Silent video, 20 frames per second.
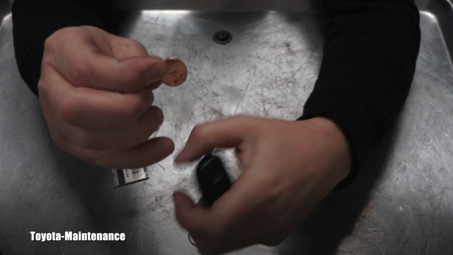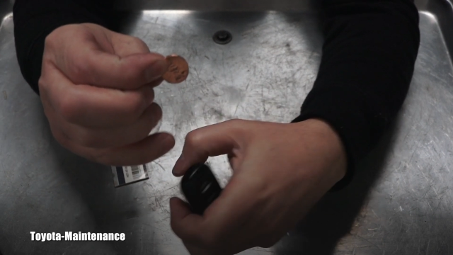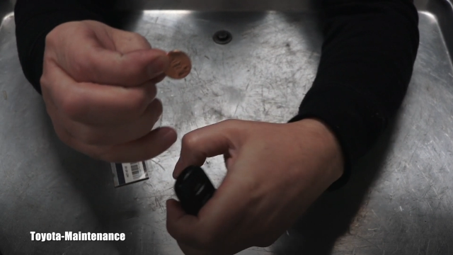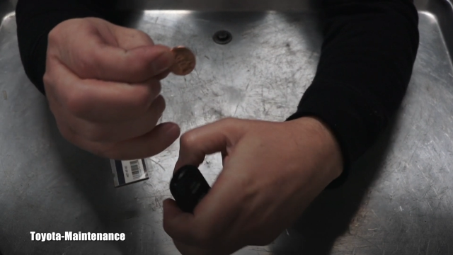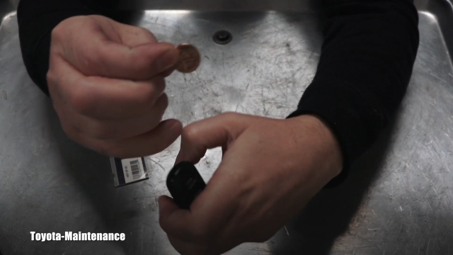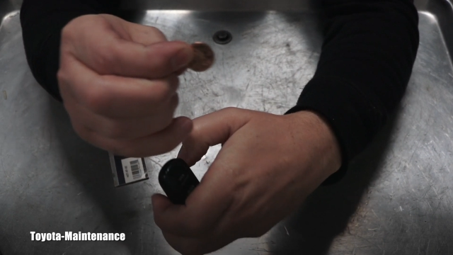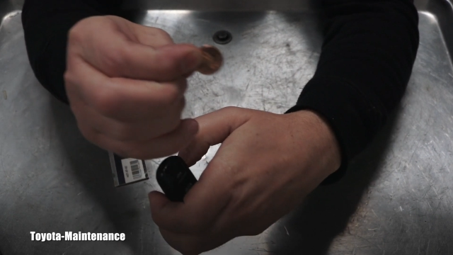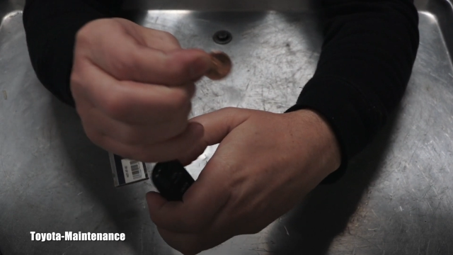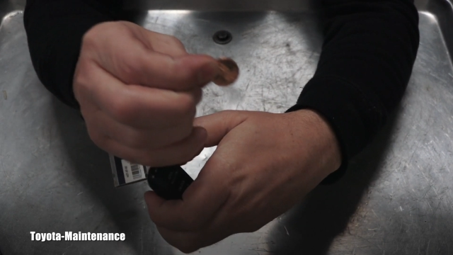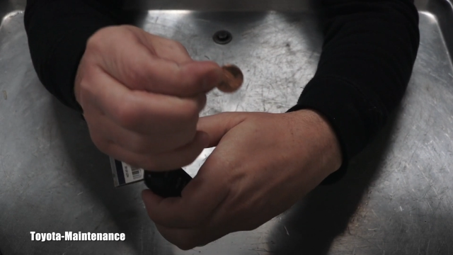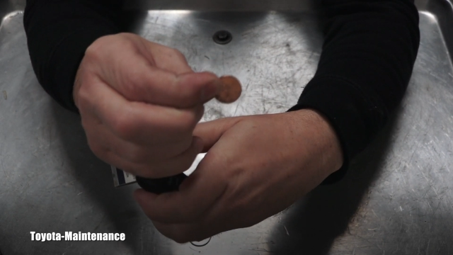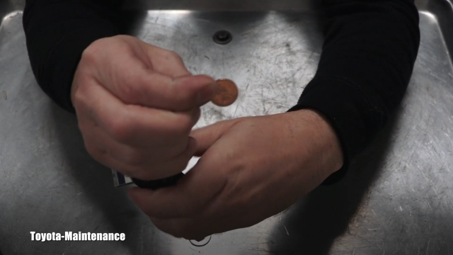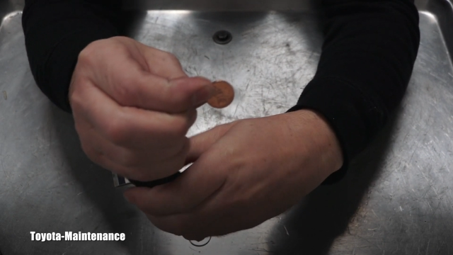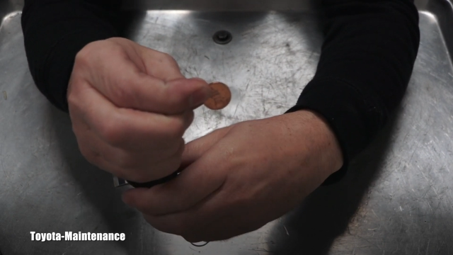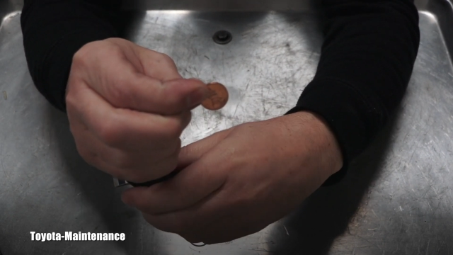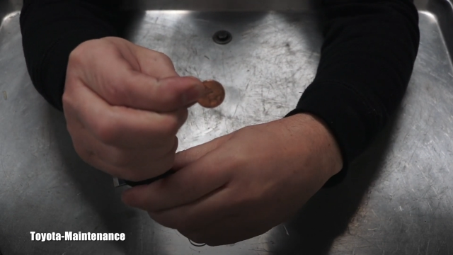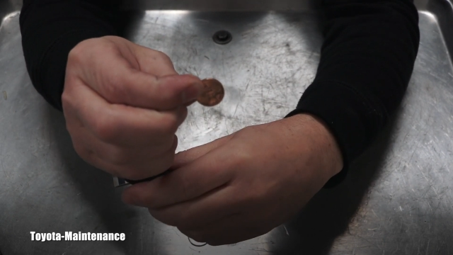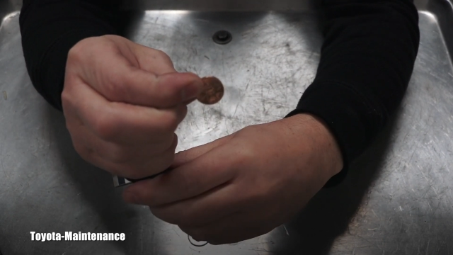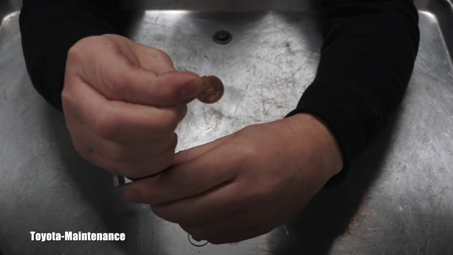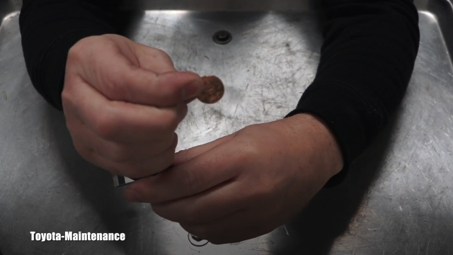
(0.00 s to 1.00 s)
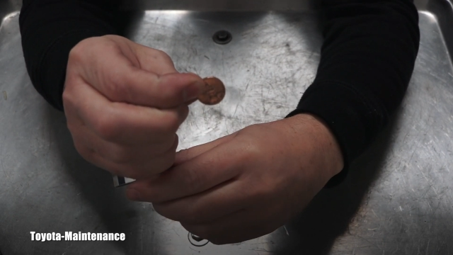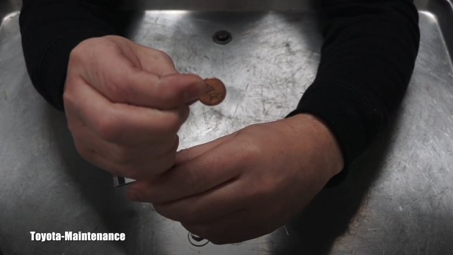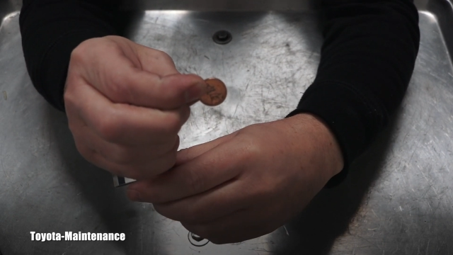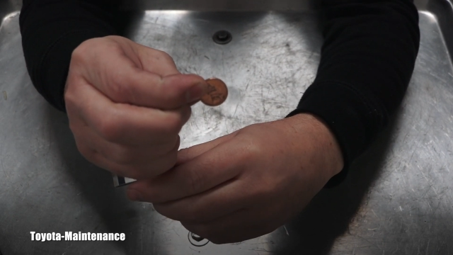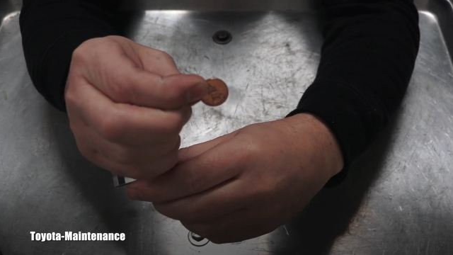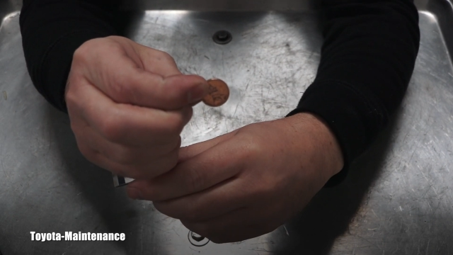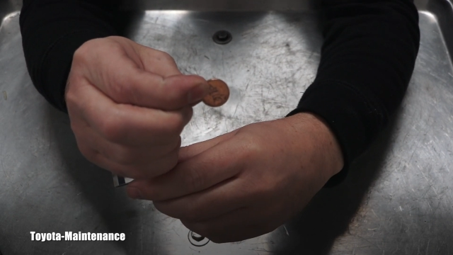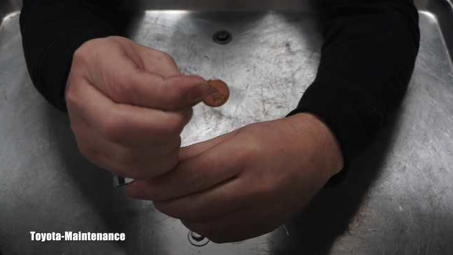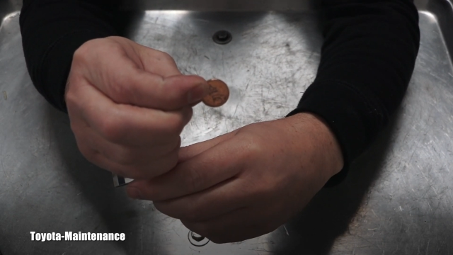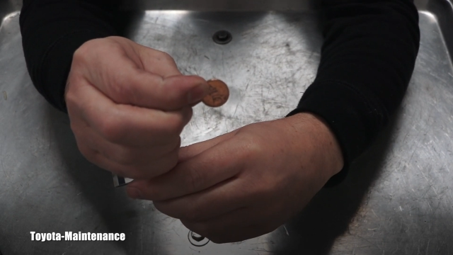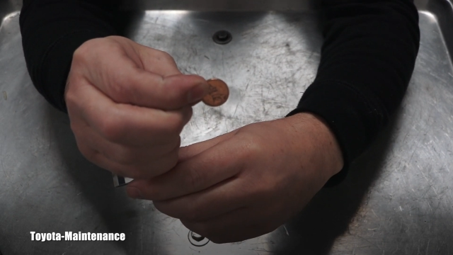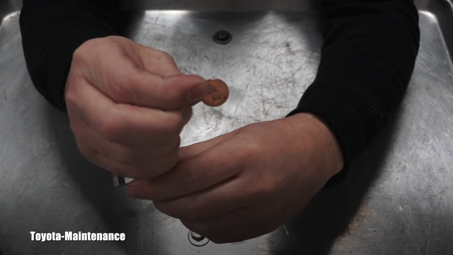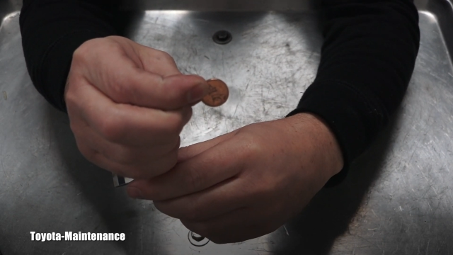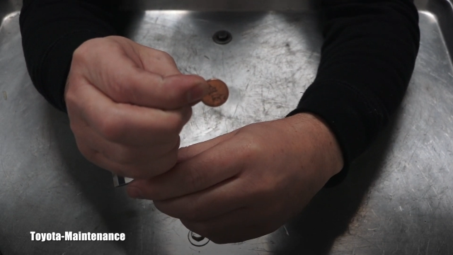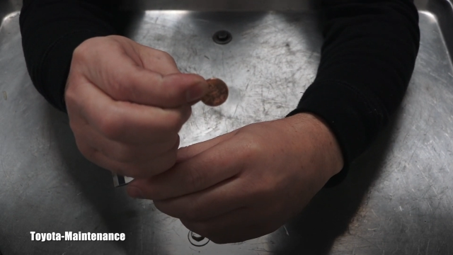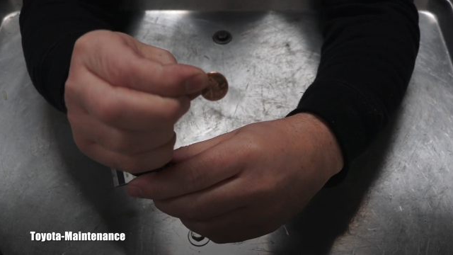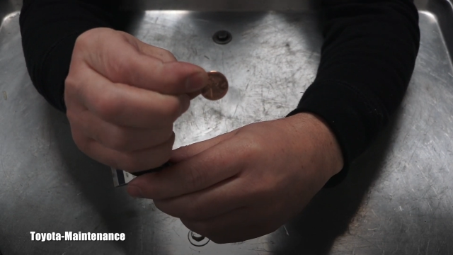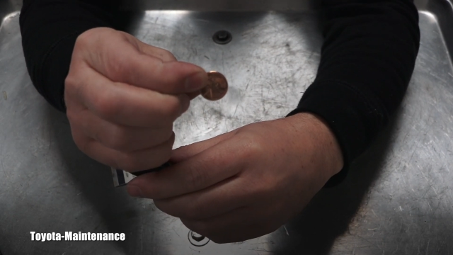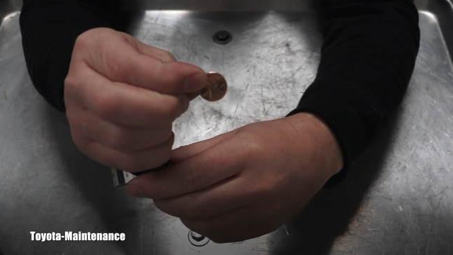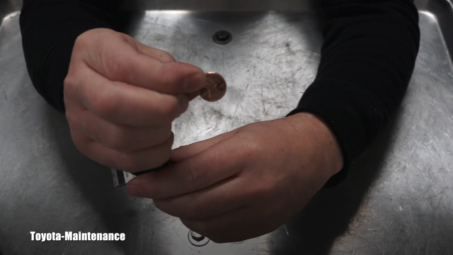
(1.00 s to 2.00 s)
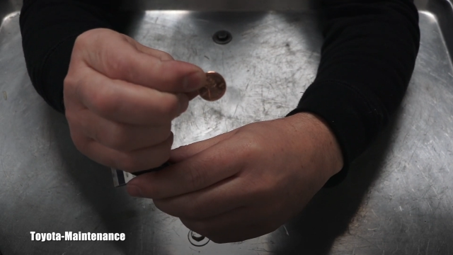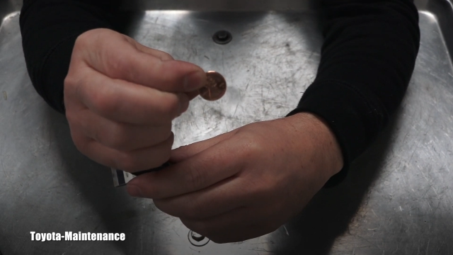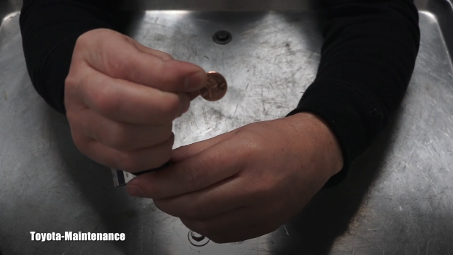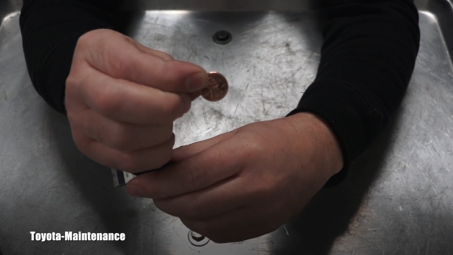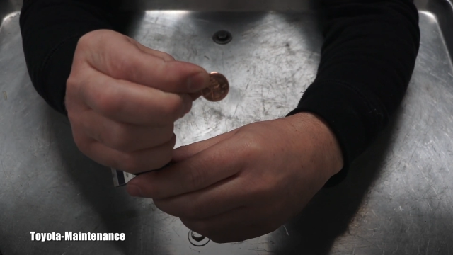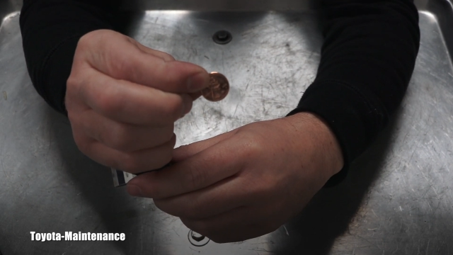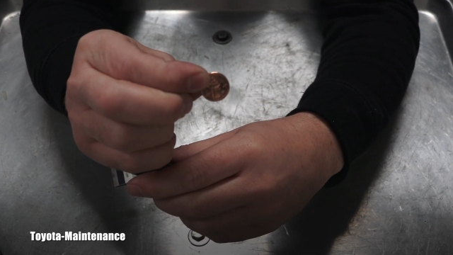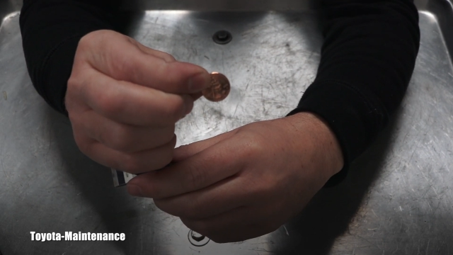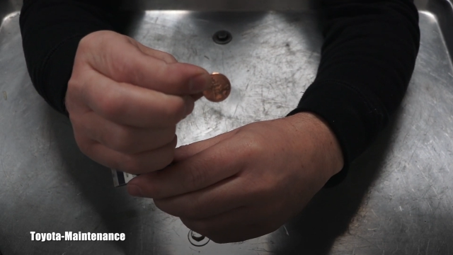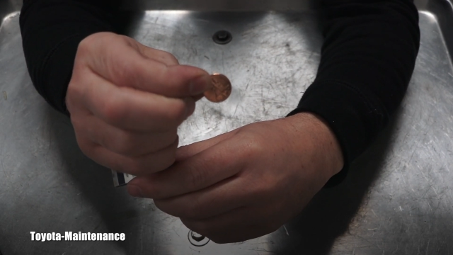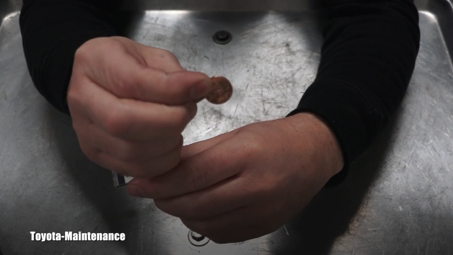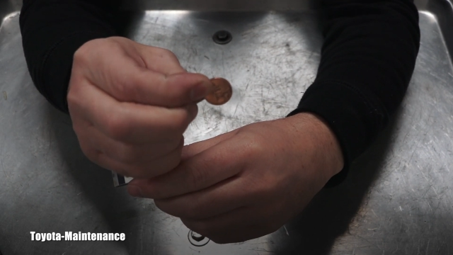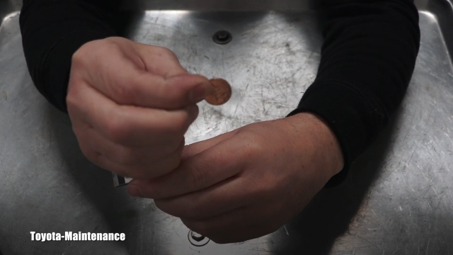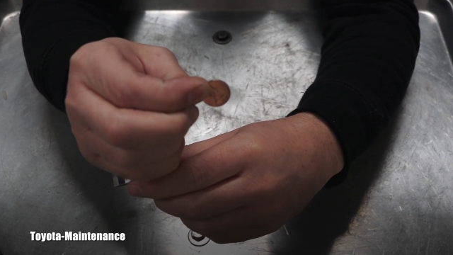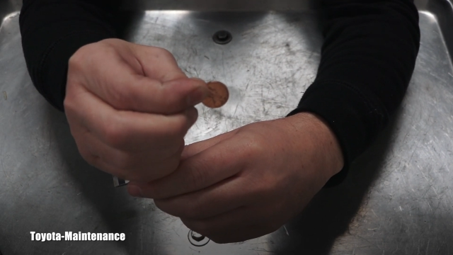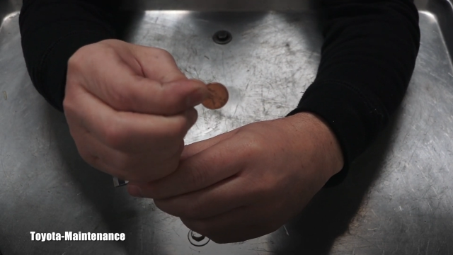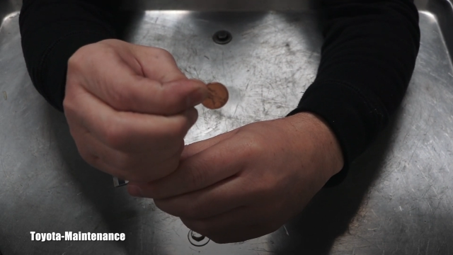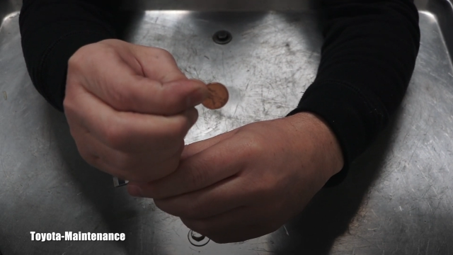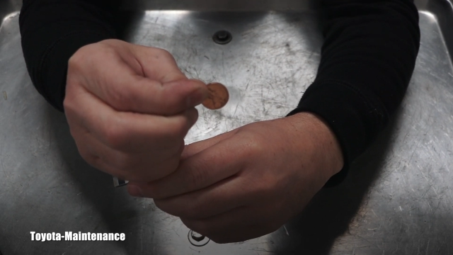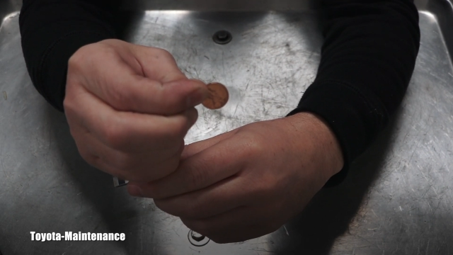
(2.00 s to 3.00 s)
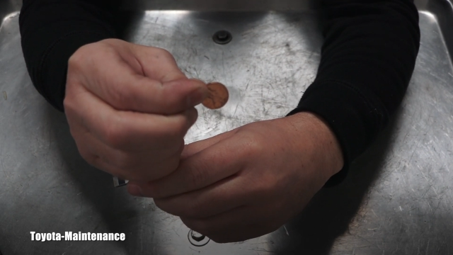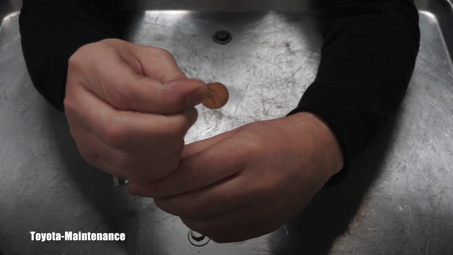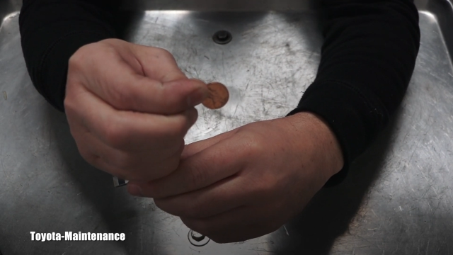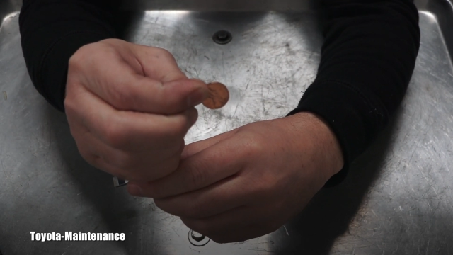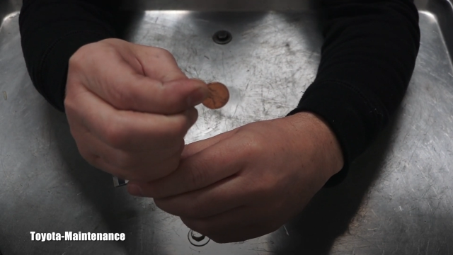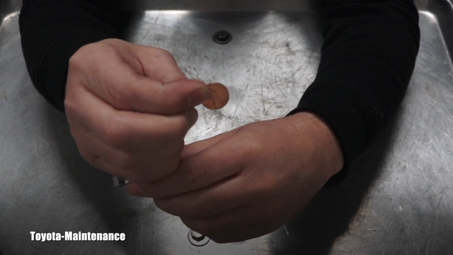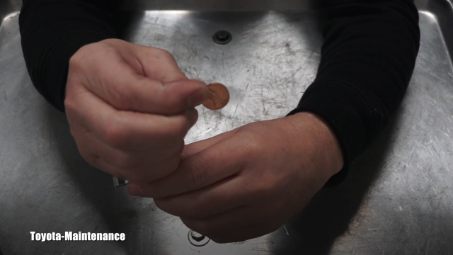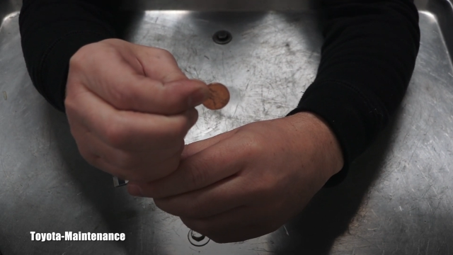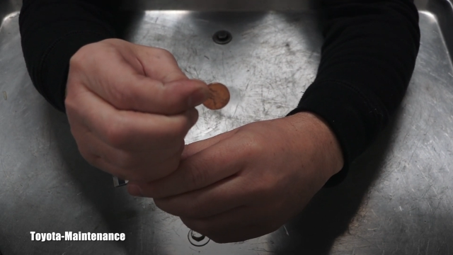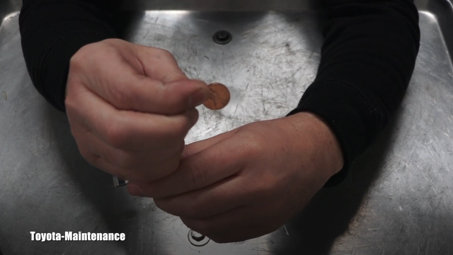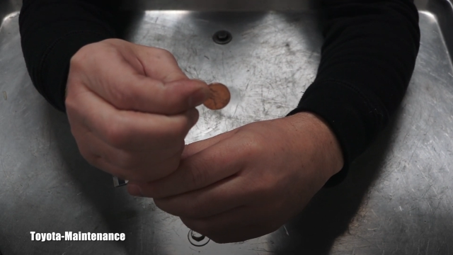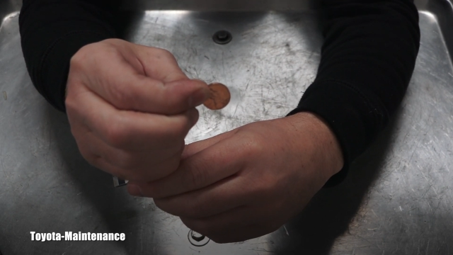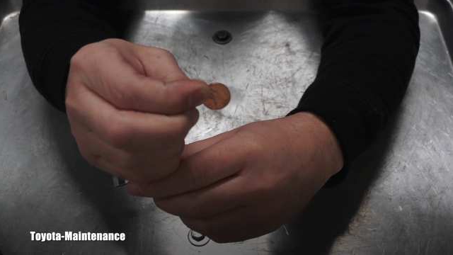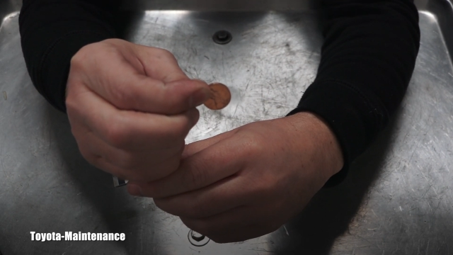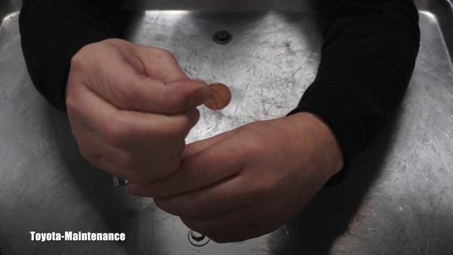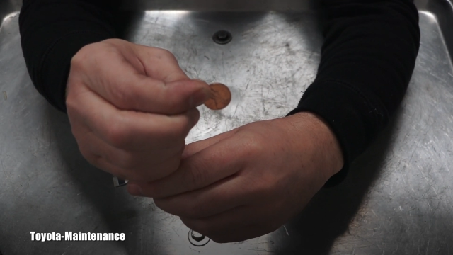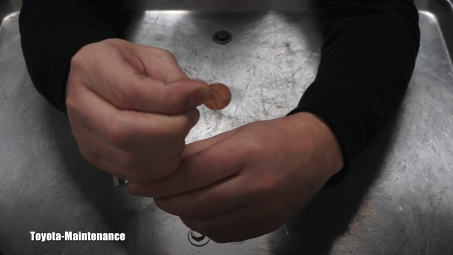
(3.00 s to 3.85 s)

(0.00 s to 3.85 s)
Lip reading: No face is visible, so there are no lips to read.